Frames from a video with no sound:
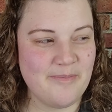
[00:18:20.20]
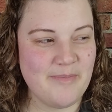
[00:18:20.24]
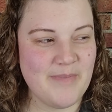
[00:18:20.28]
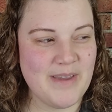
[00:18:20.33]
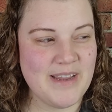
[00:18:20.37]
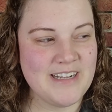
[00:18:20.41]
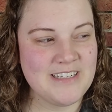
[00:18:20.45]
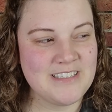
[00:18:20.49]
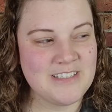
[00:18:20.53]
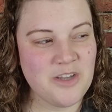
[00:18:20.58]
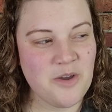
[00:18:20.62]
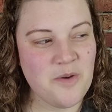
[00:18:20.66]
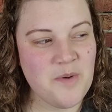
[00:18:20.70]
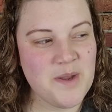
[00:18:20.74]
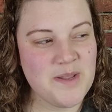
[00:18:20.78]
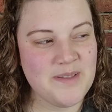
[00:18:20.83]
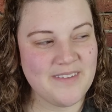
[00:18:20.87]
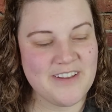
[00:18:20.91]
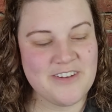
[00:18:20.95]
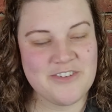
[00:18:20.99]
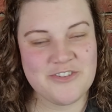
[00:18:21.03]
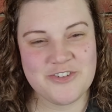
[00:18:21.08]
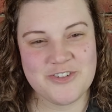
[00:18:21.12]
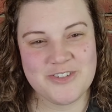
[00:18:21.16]
it's always
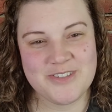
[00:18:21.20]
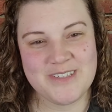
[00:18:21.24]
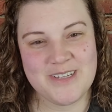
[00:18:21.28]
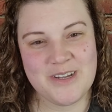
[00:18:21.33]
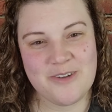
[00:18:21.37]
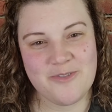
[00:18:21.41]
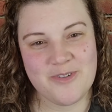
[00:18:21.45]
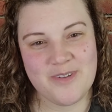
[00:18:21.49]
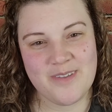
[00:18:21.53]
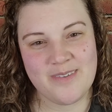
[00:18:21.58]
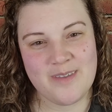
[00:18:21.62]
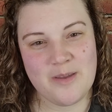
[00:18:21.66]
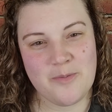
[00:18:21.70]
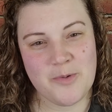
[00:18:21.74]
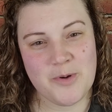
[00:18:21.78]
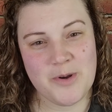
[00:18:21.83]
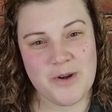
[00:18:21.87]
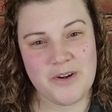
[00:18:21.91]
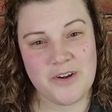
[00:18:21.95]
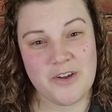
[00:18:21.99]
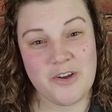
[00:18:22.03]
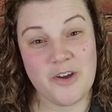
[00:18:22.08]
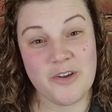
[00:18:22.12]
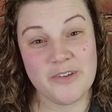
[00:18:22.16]
interesting when
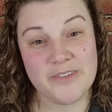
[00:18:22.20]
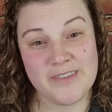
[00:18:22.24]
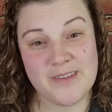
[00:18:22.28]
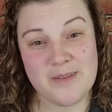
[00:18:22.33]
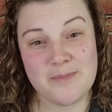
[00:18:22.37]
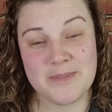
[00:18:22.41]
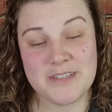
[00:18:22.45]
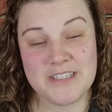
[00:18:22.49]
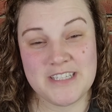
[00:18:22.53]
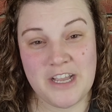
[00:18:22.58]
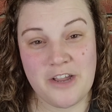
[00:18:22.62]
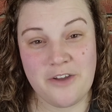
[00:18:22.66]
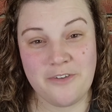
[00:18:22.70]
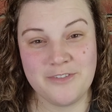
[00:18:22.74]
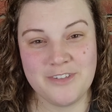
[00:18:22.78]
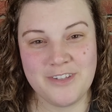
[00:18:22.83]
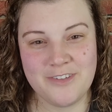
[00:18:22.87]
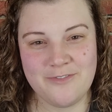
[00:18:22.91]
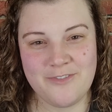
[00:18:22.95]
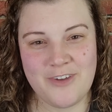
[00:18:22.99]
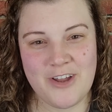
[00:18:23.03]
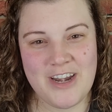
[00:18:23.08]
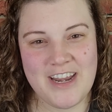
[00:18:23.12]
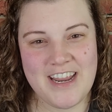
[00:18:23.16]
someone calls
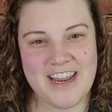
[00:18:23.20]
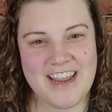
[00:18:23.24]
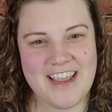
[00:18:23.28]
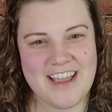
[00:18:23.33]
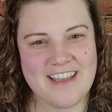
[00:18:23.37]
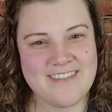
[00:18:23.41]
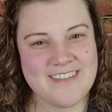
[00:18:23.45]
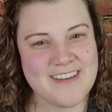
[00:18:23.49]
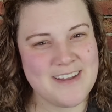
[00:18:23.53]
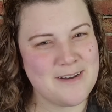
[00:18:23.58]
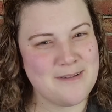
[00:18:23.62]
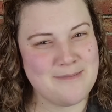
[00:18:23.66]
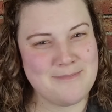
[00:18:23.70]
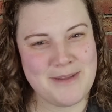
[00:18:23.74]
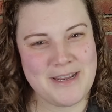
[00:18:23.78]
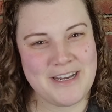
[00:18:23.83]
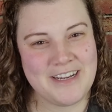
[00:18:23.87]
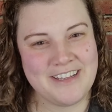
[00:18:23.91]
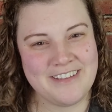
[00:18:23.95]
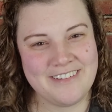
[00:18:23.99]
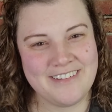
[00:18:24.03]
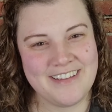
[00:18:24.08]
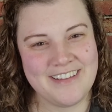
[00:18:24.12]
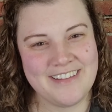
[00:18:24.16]
themselves funny and then
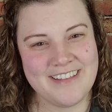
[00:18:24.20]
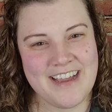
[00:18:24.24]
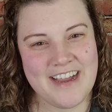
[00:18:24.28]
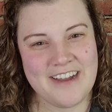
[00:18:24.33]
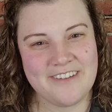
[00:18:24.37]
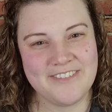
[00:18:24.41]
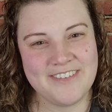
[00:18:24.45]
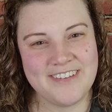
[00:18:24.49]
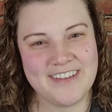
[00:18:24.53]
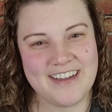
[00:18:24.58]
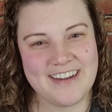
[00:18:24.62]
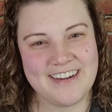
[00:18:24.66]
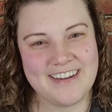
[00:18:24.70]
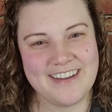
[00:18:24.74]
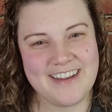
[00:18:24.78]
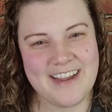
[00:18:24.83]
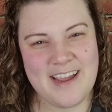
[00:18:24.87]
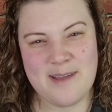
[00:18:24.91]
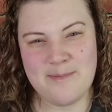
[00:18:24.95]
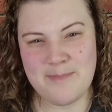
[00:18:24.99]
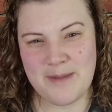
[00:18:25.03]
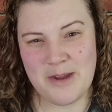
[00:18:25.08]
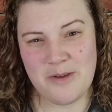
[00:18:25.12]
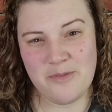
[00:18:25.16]
immediately laughs at it.
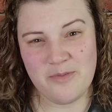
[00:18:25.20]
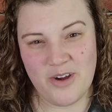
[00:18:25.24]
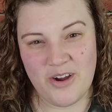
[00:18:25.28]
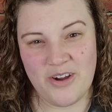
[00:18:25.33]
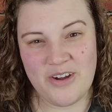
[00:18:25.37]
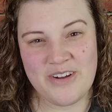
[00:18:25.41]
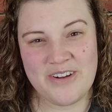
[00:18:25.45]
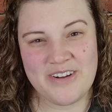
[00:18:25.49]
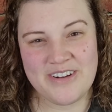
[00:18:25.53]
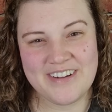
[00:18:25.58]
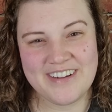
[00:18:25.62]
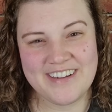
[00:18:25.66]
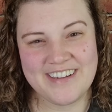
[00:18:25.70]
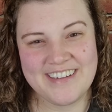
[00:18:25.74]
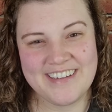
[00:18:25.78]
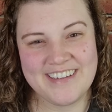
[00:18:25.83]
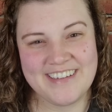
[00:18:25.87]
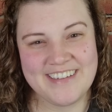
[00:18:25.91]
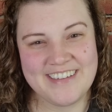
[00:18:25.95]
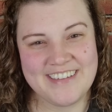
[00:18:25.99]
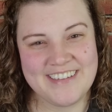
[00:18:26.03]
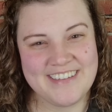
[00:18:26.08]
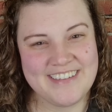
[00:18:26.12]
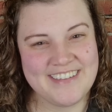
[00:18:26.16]
Am I wrong?
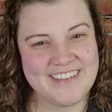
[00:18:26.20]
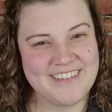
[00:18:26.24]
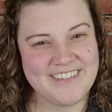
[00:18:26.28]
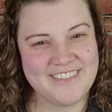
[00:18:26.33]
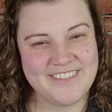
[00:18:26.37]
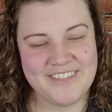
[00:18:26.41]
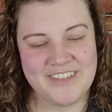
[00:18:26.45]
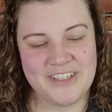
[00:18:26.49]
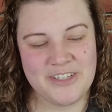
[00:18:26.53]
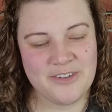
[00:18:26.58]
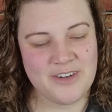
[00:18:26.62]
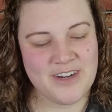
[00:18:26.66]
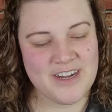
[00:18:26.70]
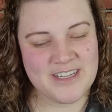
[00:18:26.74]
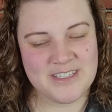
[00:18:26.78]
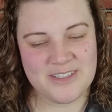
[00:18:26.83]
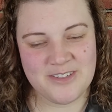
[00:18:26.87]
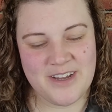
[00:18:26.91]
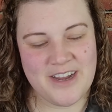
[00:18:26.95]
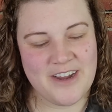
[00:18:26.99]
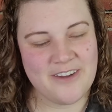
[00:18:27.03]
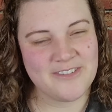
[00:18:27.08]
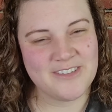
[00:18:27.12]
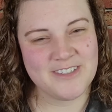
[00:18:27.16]
You guys
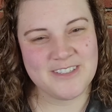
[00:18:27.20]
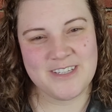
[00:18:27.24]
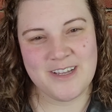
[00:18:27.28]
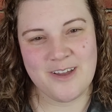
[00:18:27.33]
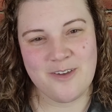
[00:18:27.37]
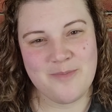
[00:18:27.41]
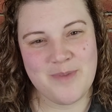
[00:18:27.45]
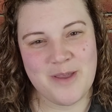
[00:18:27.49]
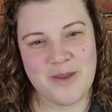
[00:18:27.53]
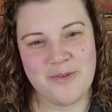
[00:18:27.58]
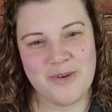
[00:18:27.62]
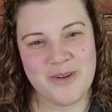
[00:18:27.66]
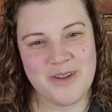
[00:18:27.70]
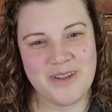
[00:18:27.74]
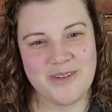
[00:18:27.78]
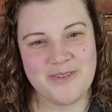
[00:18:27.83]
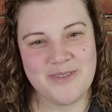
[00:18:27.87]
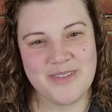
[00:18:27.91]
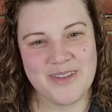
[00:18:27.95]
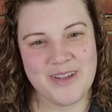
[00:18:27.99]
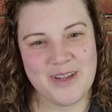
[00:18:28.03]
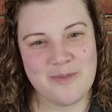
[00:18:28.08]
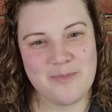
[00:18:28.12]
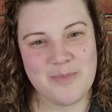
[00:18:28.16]
will have to tell me what you
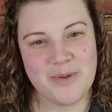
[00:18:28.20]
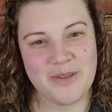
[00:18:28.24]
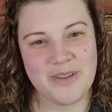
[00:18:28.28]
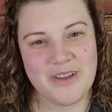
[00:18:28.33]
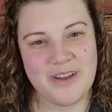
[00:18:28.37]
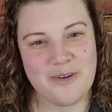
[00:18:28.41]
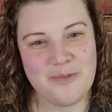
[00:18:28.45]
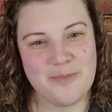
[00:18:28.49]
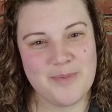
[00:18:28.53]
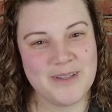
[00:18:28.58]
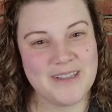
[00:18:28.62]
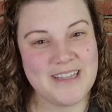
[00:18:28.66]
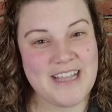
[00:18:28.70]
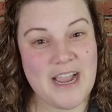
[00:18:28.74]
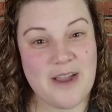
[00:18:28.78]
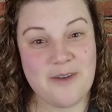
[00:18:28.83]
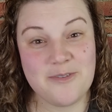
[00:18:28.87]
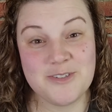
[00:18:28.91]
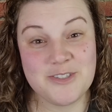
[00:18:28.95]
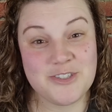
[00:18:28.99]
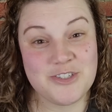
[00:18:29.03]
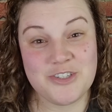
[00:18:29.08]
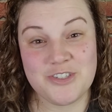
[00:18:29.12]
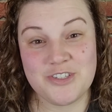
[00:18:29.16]
think below, but that
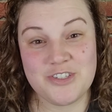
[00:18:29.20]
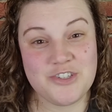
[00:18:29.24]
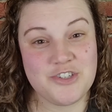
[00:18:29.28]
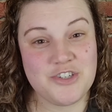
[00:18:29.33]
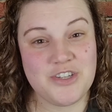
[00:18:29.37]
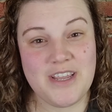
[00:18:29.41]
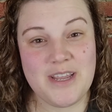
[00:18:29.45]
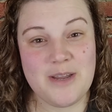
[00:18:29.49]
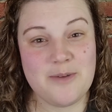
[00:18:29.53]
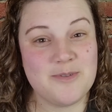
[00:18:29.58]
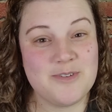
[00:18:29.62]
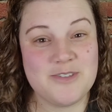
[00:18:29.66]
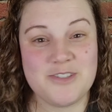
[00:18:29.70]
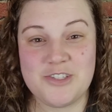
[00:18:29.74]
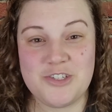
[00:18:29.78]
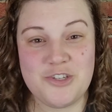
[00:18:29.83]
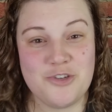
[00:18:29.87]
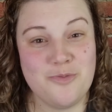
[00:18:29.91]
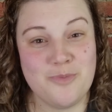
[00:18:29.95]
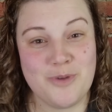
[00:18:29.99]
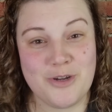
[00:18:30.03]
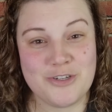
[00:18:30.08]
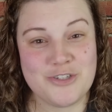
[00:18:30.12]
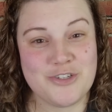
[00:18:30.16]
was just, it was
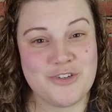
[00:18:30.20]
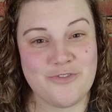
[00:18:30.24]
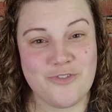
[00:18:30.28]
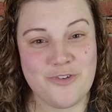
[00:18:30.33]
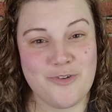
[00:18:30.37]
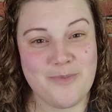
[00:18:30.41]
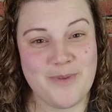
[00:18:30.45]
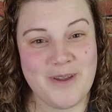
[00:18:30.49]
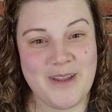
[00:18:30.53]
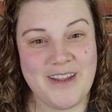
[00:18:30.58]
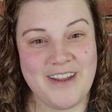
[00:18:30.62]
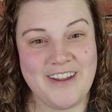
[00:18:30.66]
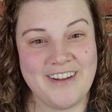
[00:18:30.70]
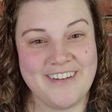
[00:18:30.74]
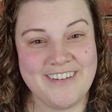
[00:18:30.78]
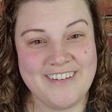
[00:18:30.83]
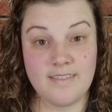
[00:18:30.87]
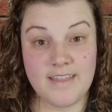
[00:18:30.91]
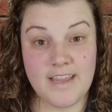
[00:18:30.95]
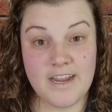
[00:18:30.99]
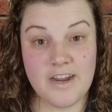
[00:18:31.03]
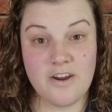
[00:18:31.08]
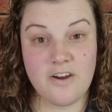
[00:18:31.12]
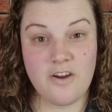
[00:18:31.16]
too much for me.
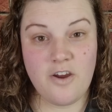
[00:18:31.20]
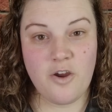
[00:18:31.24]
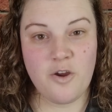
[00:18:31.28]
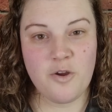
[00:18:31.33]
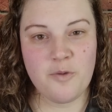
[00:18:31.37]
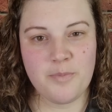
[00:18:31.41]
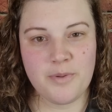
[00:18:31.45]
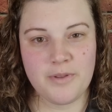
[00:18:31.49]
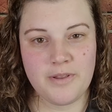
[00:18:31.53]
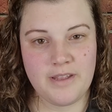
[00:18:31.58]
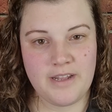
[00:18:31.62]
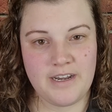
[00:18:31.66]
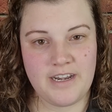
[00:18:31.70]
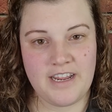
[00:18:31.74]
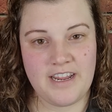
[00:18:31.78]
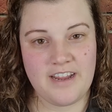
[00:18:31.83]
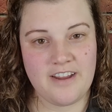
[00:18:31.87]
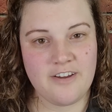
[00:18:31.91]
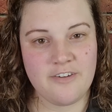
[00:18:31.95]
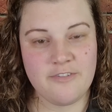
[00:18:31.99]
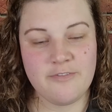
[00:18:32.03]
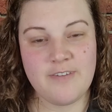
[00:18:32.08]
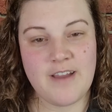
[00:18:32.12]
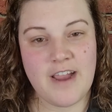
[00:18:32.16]
There are plenty
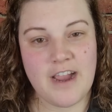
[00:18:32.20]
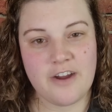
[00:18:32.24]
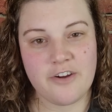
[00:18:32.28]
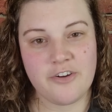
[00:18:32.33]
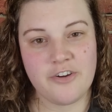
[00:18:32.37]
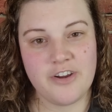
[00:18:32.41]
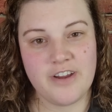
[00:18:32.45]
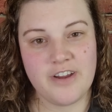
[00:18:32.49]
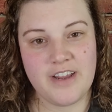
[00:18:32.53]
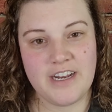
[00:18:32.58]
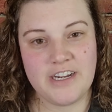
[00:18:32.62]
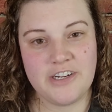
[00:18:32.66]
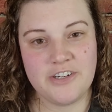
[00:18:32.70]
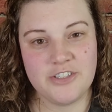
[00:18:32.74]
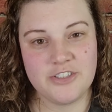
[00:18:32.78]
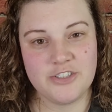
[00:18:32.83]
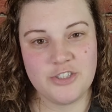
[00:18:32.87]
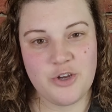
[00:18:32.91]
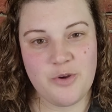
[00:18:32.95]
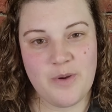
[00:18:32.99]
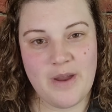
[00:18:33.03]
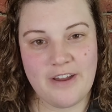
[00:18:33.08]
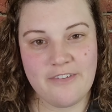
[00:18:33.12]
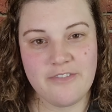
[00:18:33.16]
of fat creators
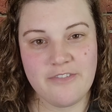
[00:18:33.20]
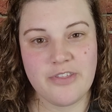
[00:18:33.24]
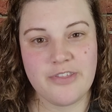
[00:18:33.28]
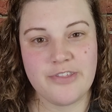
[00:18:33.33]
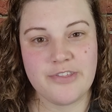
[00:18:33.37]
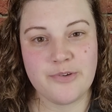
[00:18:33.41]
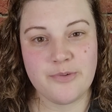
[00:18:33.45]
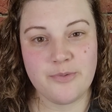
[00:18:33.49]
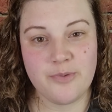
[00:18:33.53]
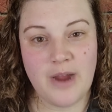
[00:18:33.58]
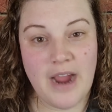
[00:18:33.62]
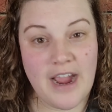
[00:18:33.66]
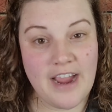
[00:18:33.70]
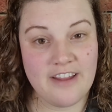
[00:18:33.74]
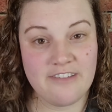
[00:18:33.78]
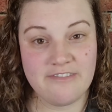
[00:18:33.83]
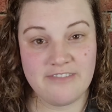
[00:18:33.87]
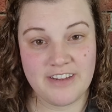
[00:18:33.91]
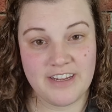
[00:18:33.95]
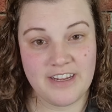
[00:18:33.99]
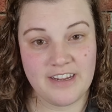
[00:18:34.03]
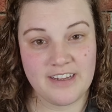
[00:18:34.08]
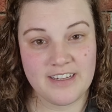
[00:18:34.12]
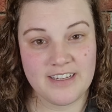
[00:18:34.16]
who have
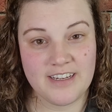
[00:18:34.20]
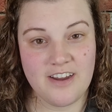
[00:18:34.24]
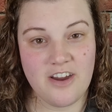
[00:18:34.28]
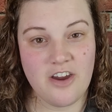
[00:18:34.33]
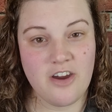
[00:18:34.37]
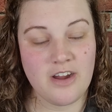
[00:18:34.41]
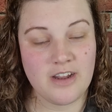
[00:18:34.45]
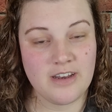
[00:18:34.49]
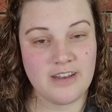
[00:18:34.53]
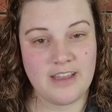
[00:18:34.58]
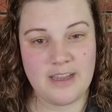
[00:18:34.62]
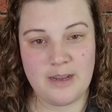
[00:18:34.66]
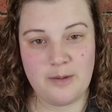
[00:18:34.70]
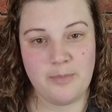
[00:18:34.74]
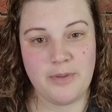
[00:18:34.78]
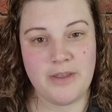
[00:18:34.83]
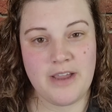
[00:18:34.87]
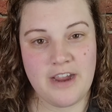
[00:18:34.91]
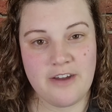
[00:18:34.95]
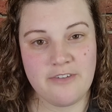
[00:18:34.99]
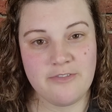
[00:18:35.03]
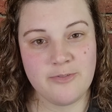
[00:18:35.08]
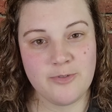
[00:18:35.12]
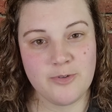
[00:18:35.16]
thriving online
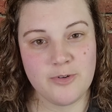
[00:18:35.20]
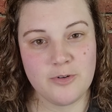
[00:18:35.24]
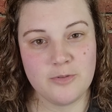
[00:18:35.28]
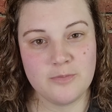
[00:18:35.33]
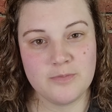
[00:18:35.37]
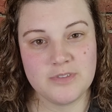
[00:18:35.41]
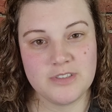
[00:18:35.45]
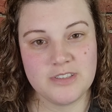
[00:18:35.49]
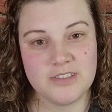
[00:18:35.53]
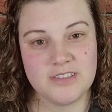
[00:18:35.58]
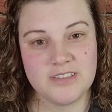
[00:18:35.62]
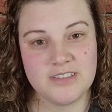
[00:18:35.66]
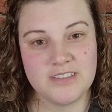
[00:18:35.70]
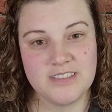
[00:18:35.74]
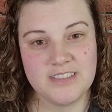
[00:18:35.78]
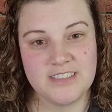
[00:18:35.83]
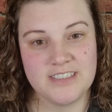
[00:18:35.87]
platforms.